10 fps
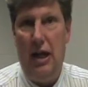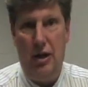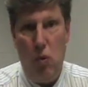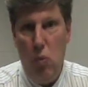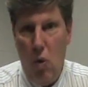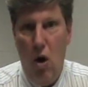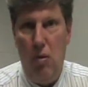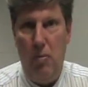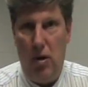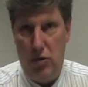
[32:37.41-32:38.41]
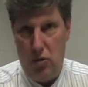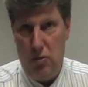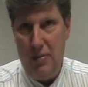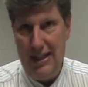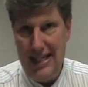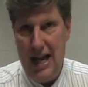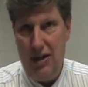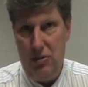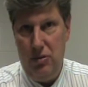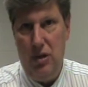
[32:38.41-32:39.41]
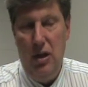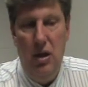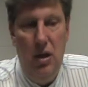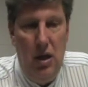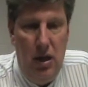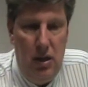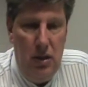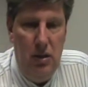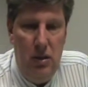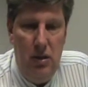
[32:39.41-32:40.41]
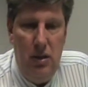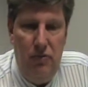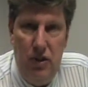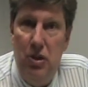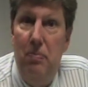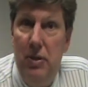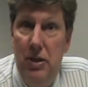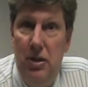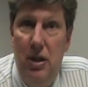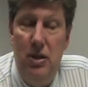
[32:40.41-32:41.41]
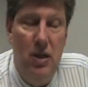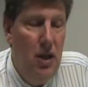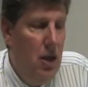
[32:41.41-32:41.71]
like a Walmart or a McDonald's, if it's a business.